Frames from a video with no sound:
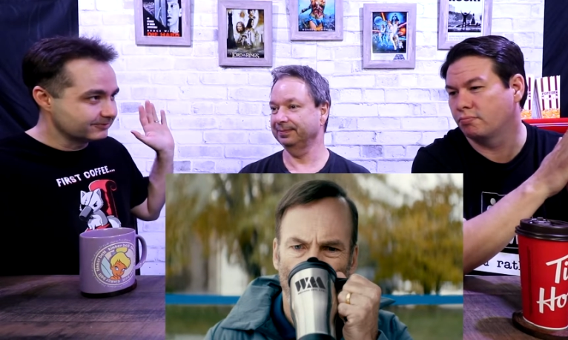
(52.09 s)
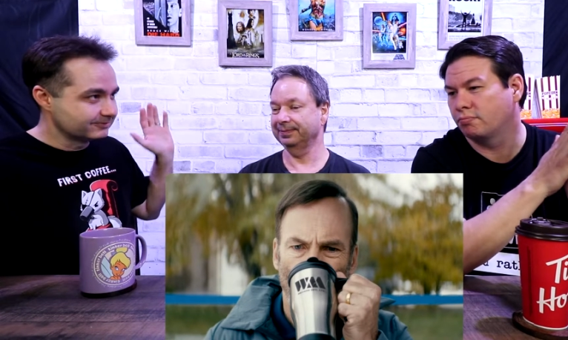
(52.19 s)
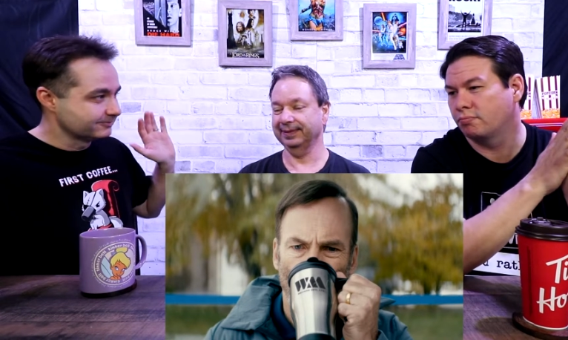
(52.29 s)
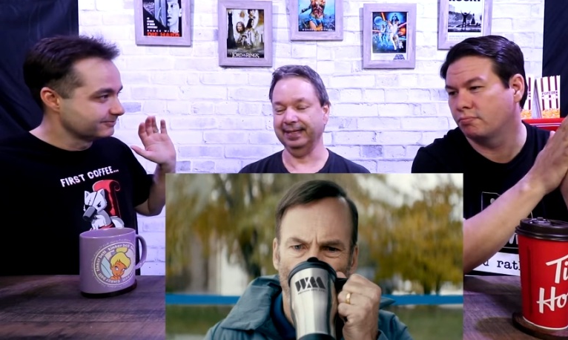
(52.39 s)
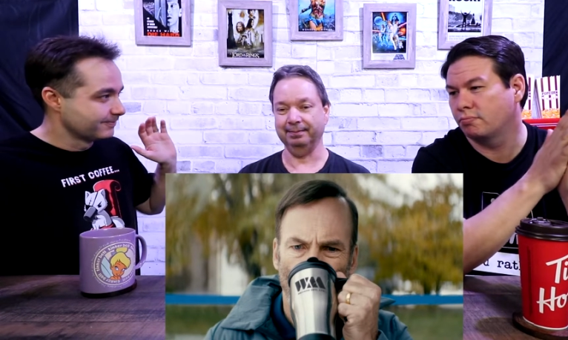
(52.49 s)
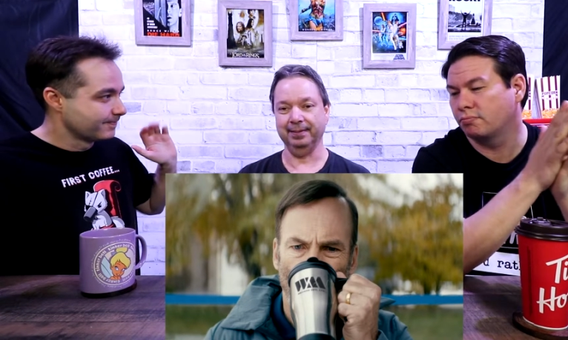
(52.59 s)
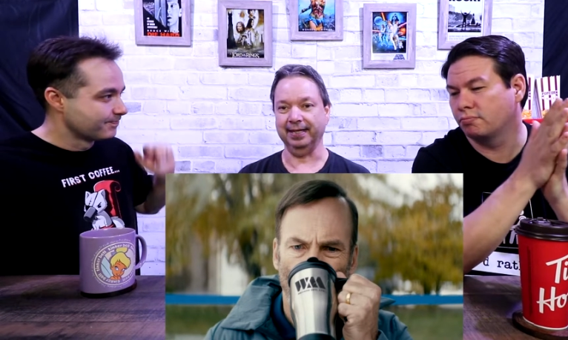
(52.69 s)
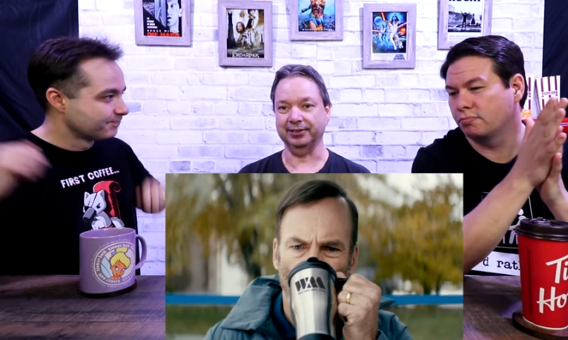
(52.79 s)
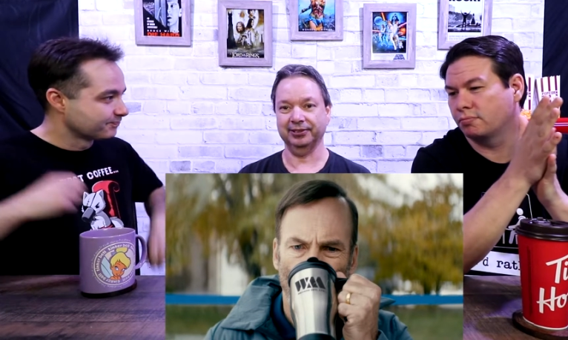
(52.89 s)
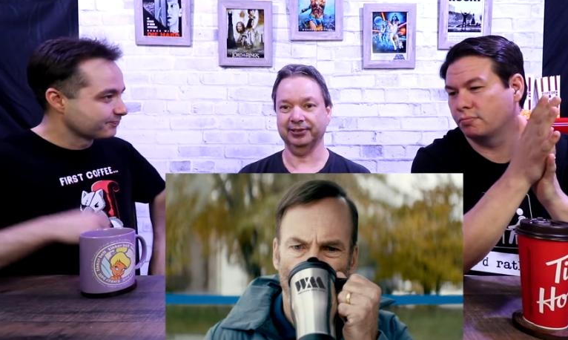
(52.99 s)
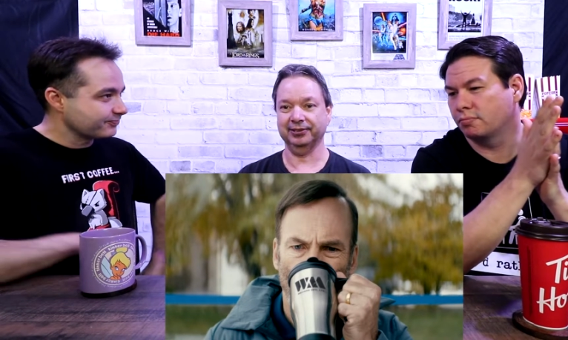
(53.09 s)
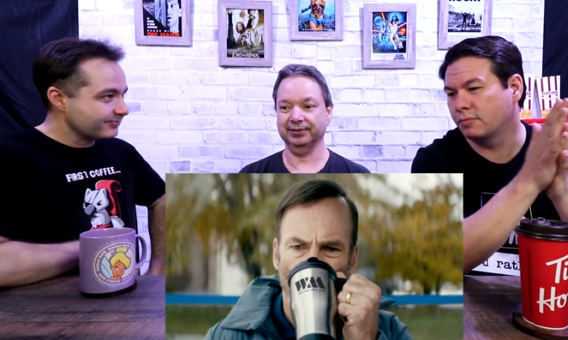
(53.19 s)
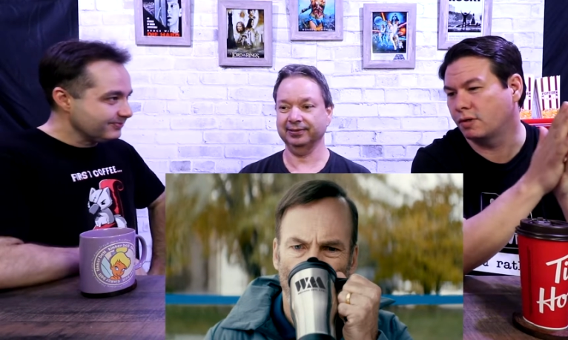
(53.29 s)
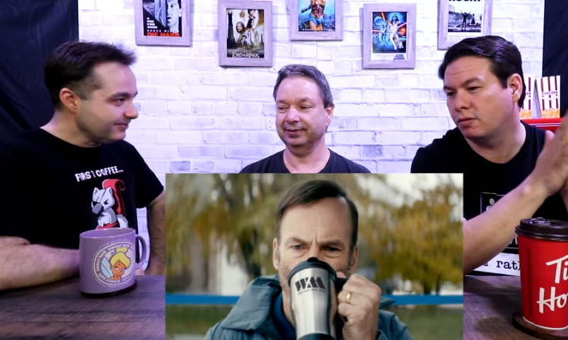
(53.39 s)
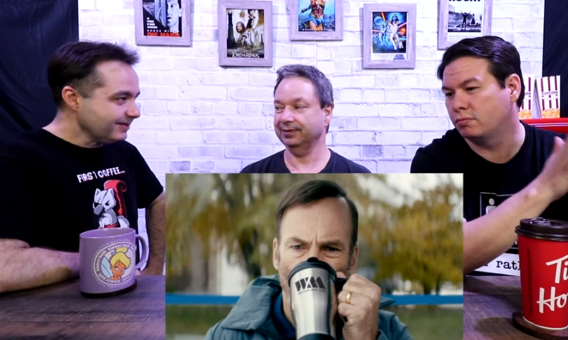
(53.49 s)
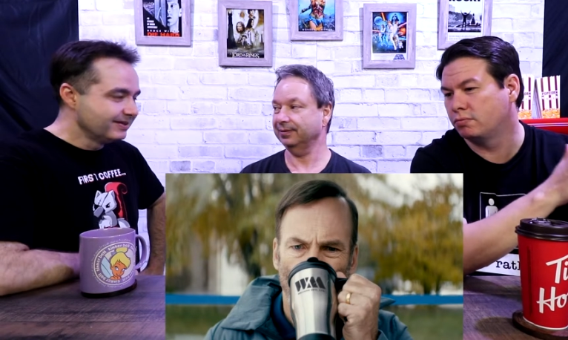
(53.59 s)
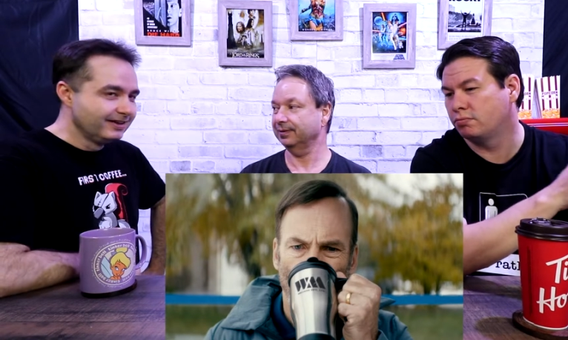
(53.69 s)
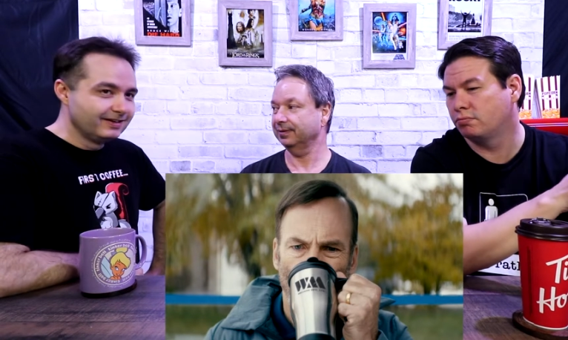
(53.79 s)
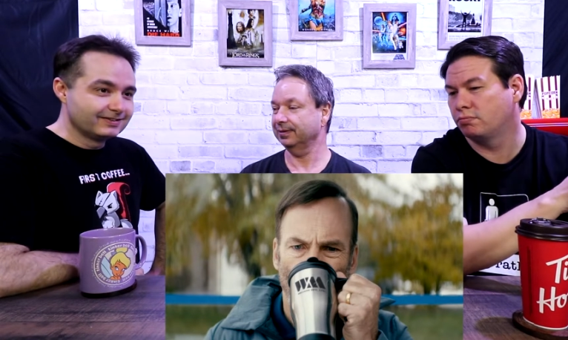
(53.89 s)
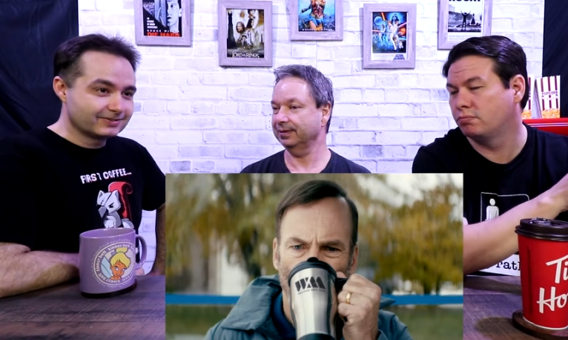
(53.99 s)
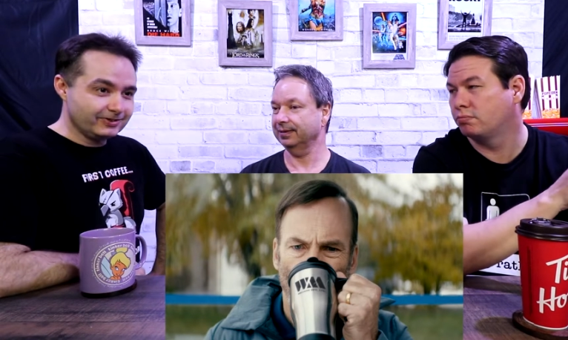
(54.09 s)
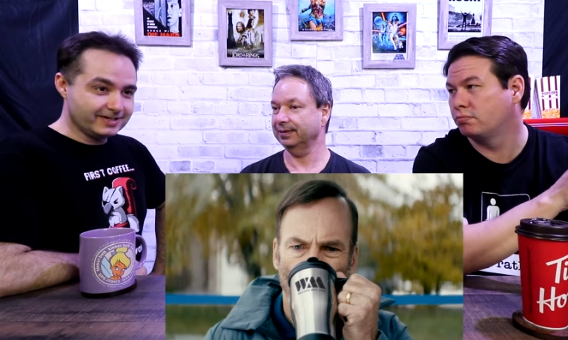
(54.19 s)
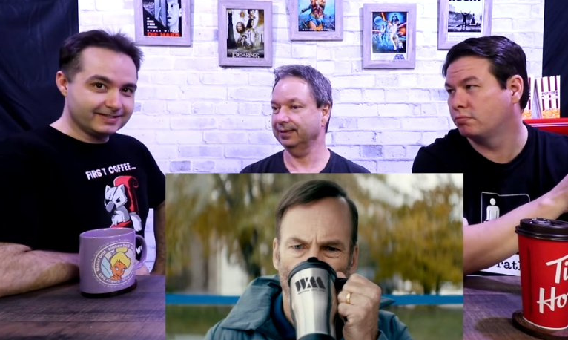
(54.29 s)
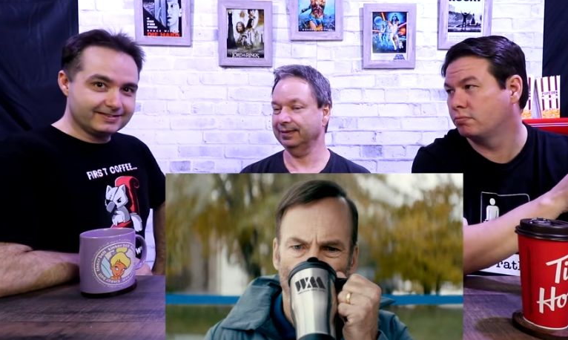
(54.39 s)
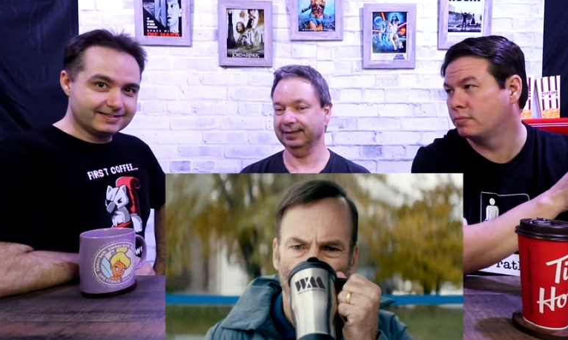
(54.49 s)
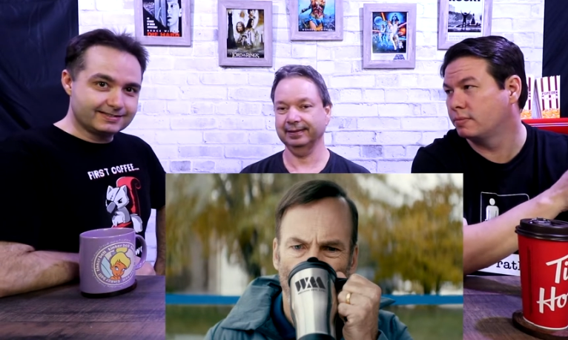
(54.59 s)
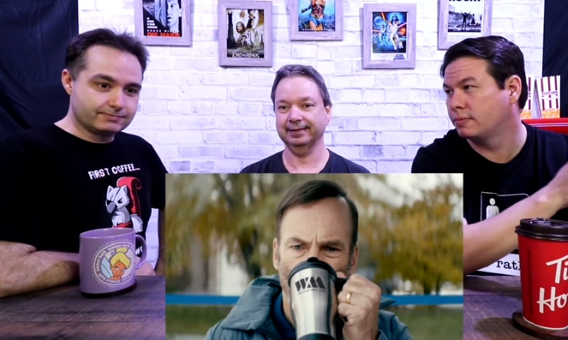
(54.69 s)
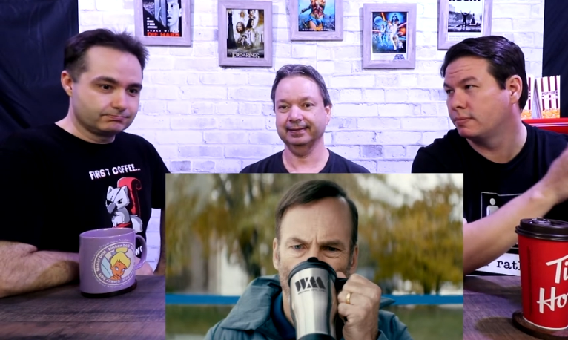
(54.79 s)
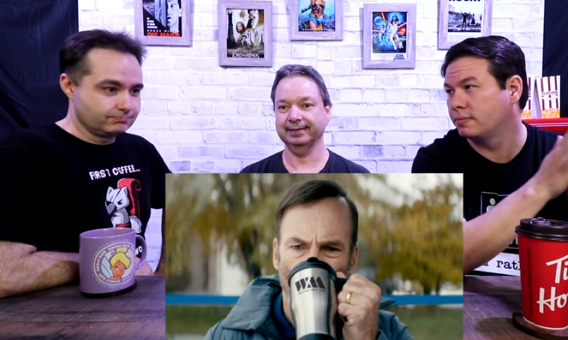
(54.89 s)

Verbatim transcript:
Speaker 1: Not much. No. So you got this